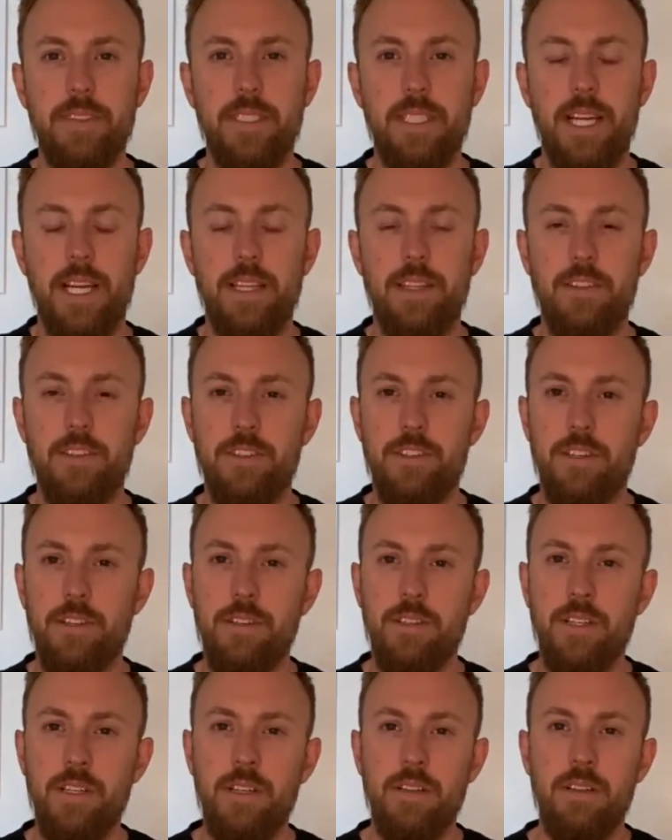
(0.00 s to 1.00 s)
and the
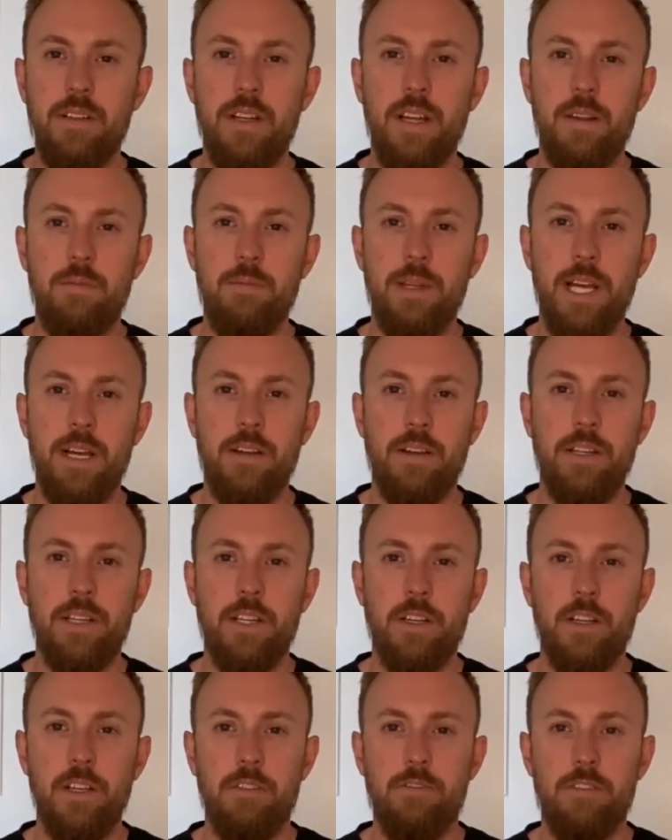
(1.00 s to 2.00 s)
shoulder. I'm now going to
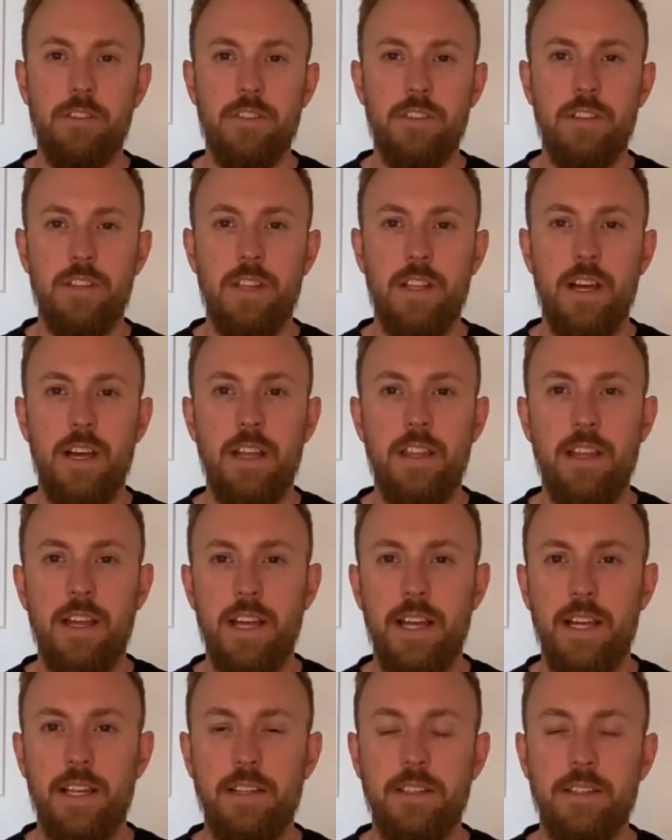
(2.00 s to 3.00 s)
go across to the other
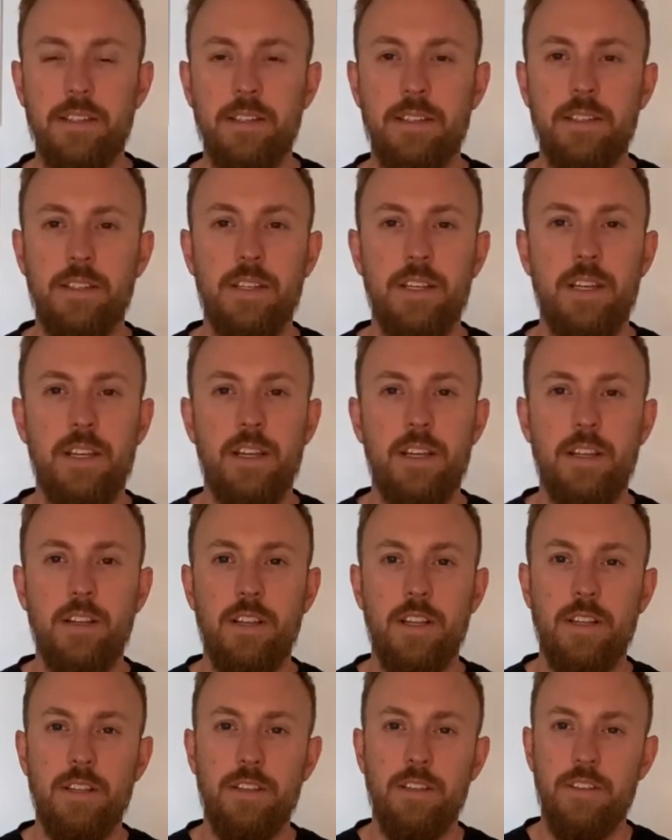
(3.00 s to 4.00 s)
hand
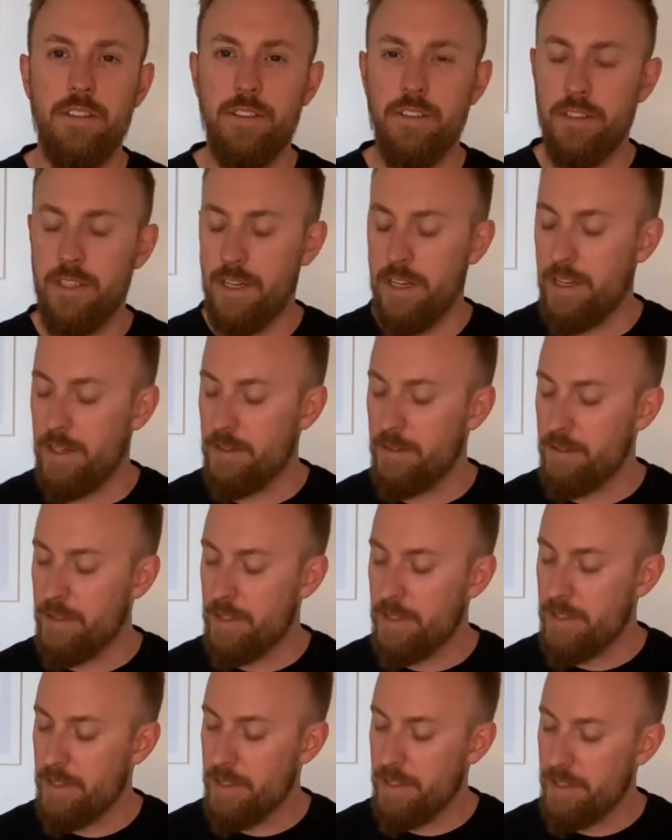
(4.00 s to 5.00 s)
and just start with
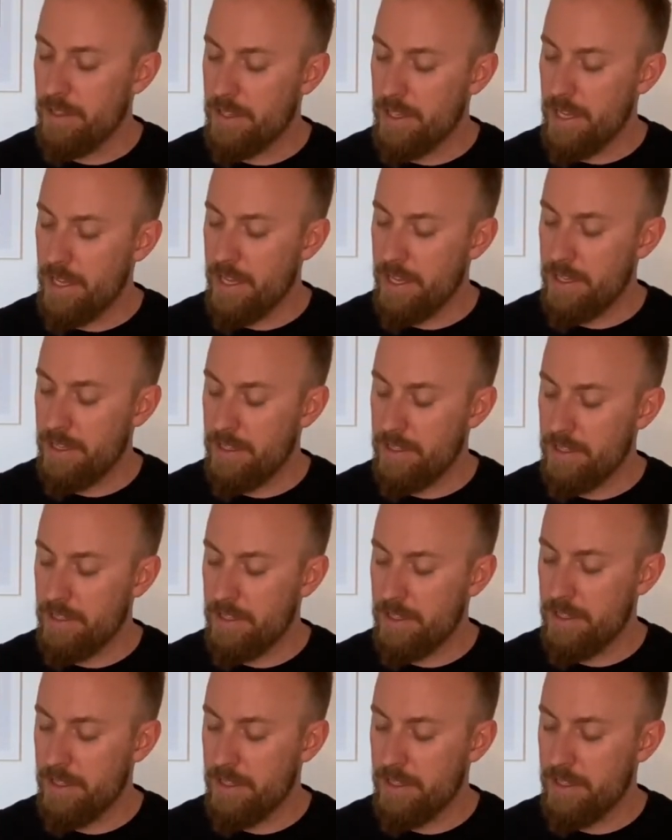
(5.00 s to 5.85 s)
the hand